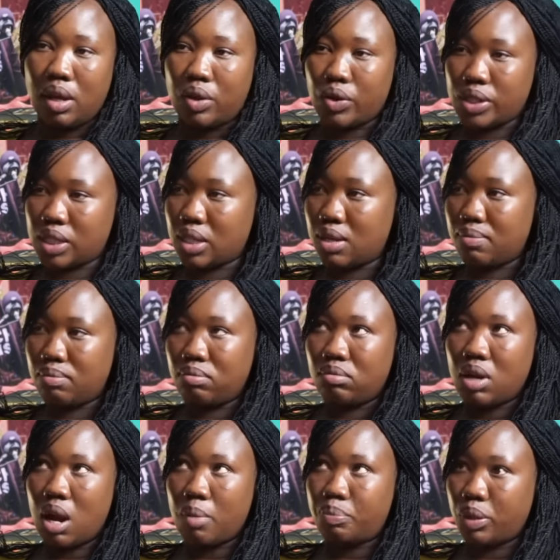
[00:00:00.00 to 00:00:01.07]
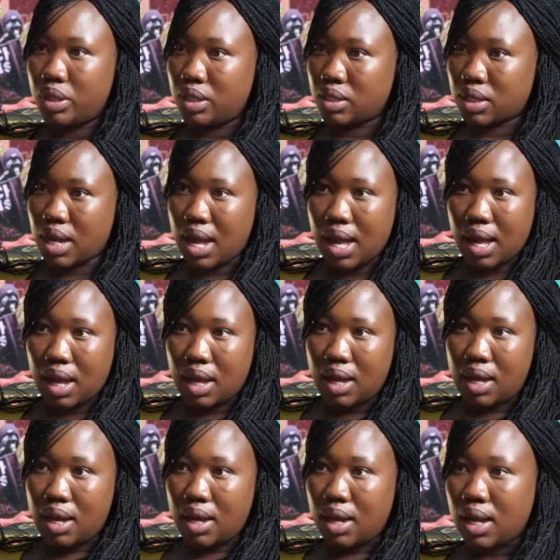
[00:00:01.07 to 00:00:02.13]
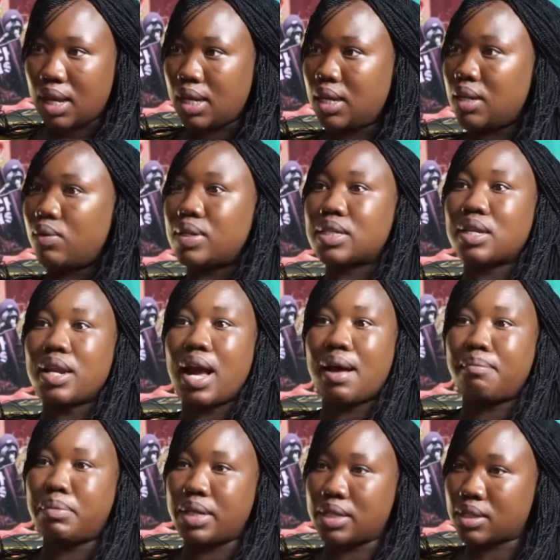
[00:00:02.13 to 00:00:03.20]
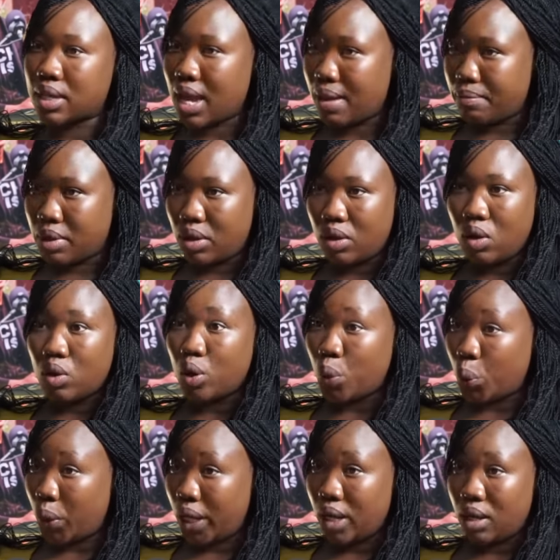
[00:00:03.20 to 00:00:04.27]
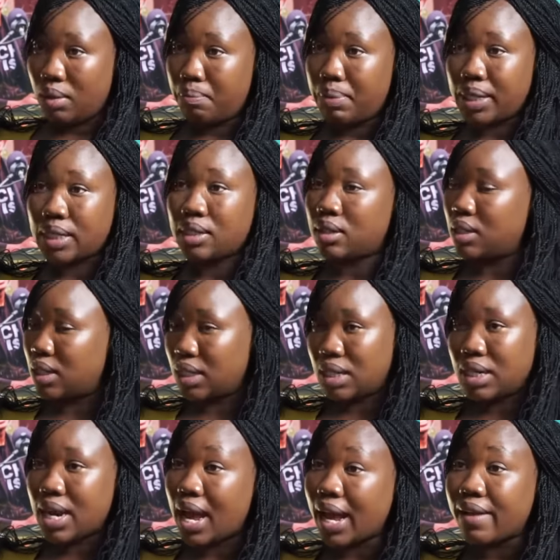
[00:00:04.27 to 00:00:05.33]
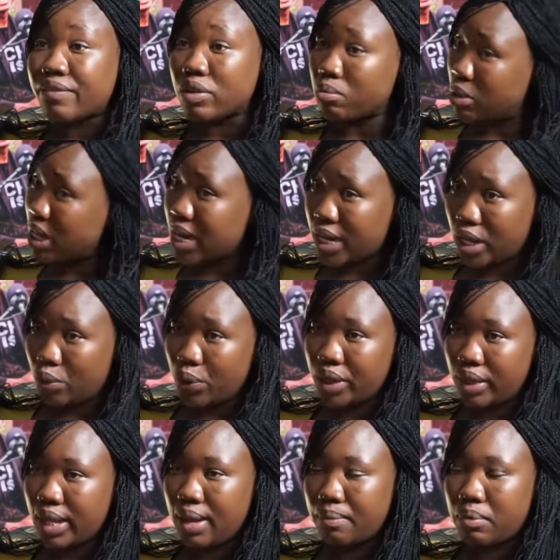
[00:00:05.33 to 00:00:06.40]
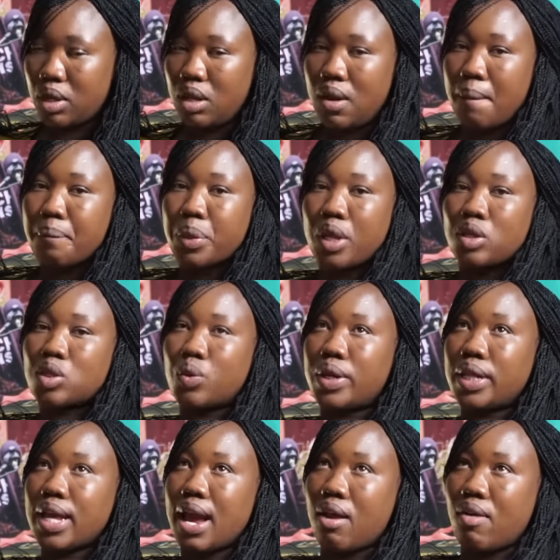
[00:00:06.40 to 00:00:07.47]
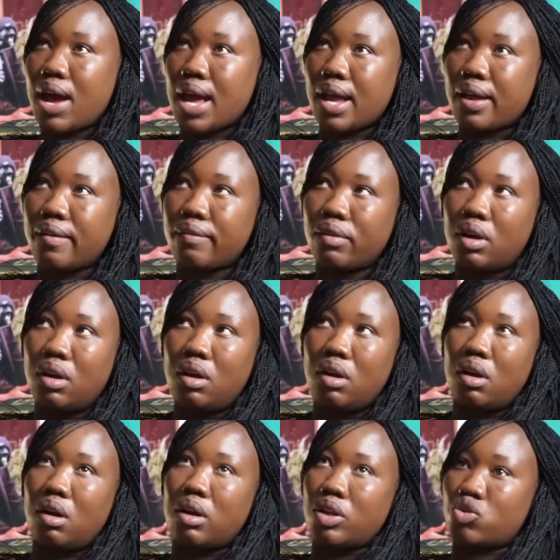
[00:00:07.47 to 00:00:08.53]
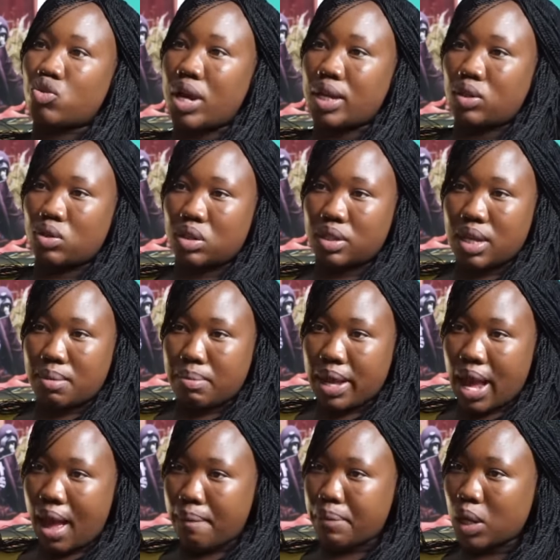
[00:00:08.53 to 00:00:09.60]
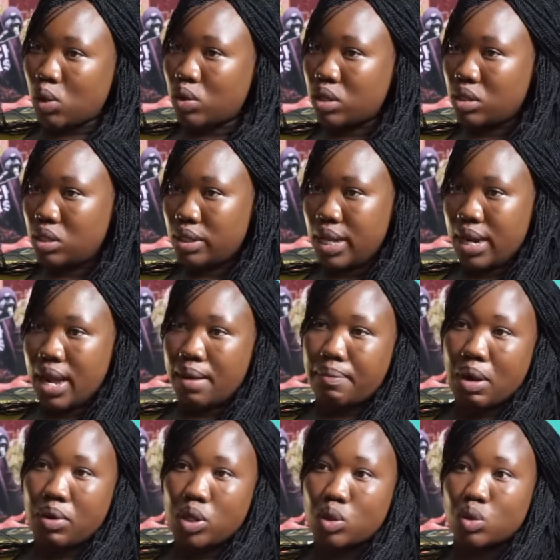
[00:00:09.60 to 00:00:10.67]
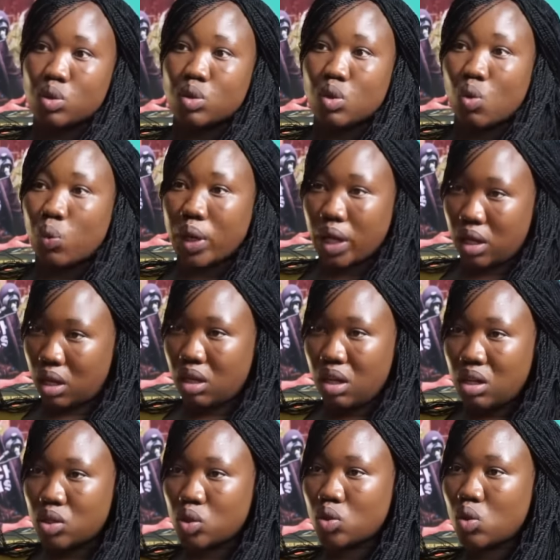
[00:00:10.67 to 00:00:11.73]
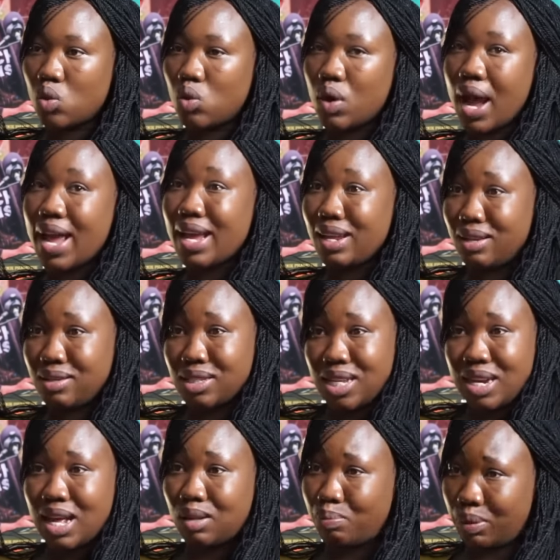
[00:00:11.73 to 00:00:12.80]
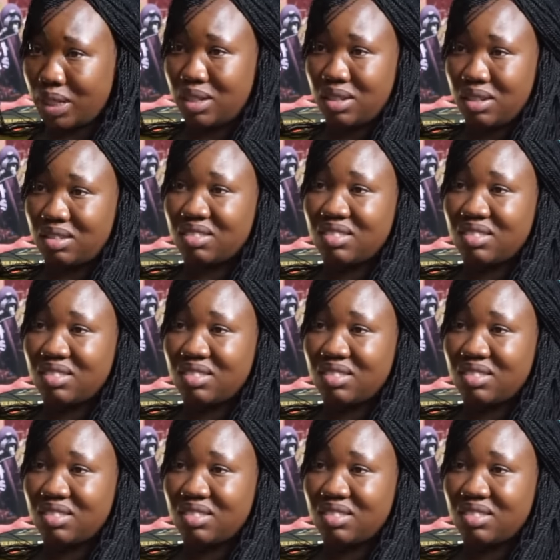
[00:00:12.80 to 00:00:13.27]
It was him, a police car. And then there was an ambulance coming on the way, but it didn't arrive immediately with them. So when they arrived, they tried to stand me up. I couldn't stand up. I was so weak. So I had internal bleeding.